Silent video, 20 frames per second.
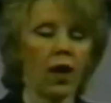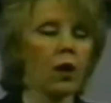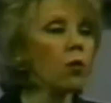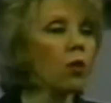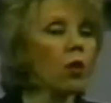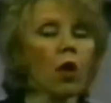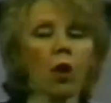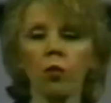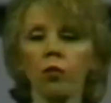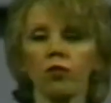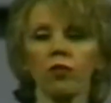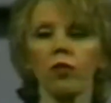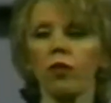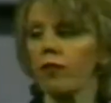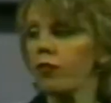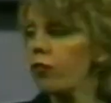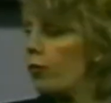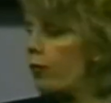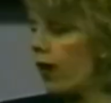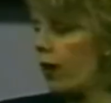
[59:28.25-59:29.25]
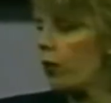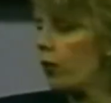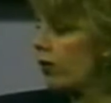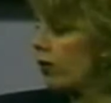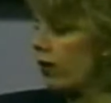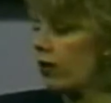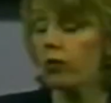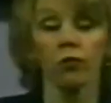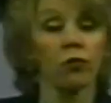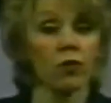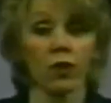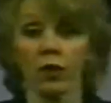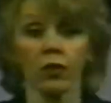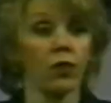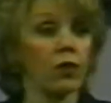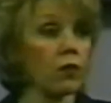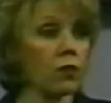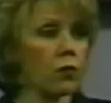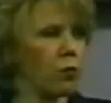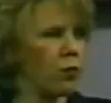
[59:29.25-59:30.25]
I Will Always Love You by Whitney Houston, I
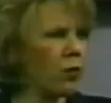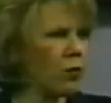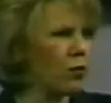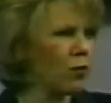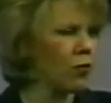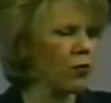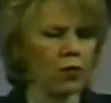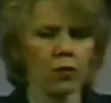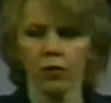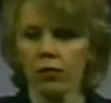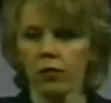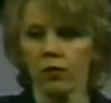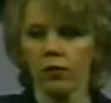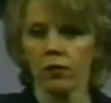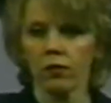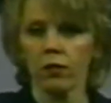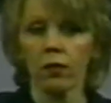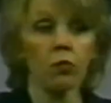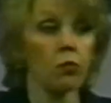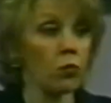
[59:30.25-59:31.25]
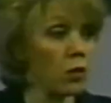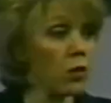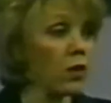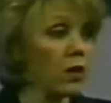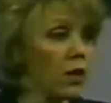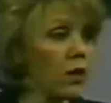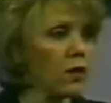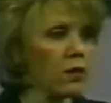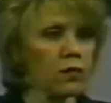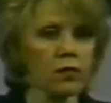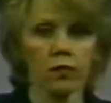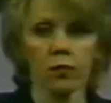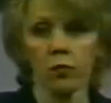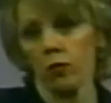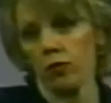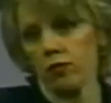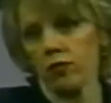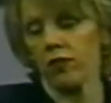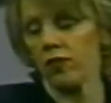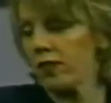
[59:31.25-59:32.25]
think, is beautiful. It really is.
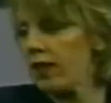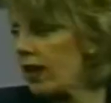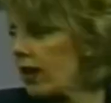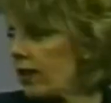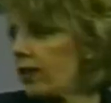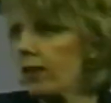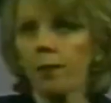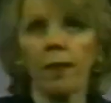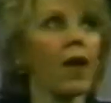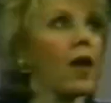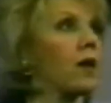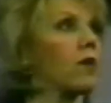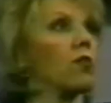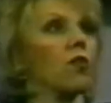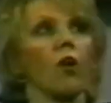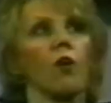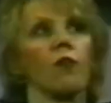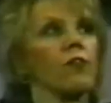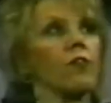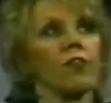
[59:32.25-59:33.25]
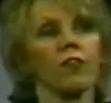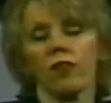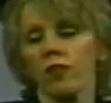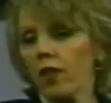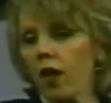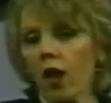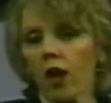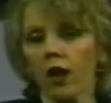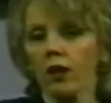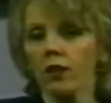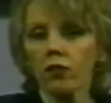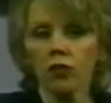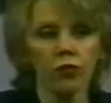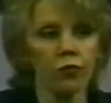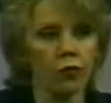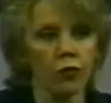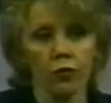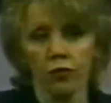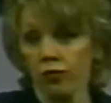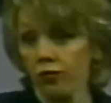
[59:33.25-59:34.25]
Of course, it stayed on the box office heights
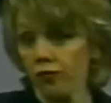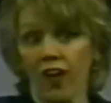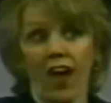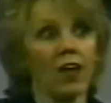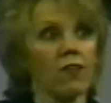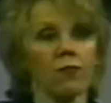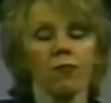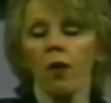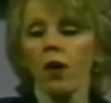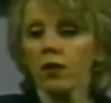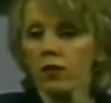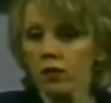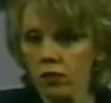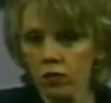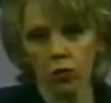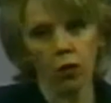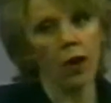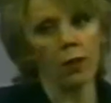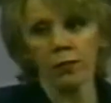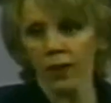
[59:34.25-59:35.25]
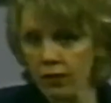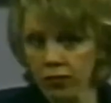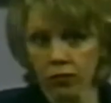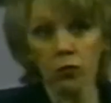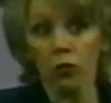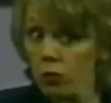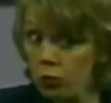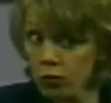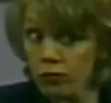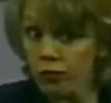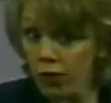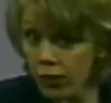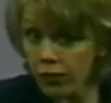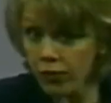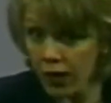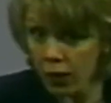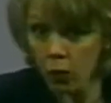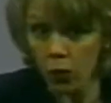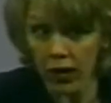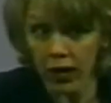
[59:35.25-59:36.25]
for five months, so I'm not the only one who
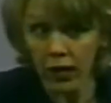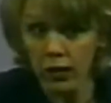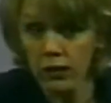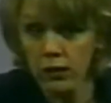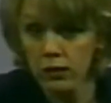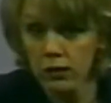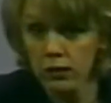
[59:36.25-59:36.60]
felt that way.